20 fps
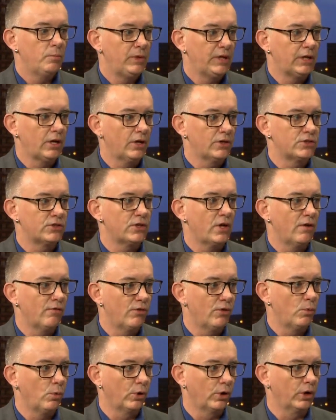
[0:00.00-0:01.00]
because
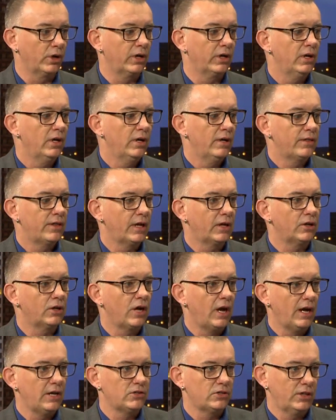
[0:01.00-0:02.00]
of the work that
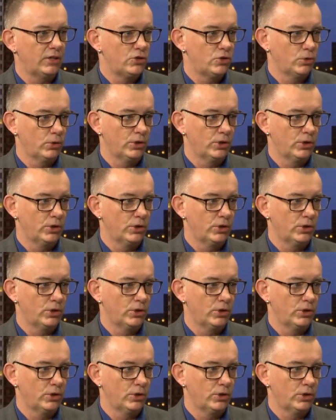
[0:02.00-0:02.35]
guys like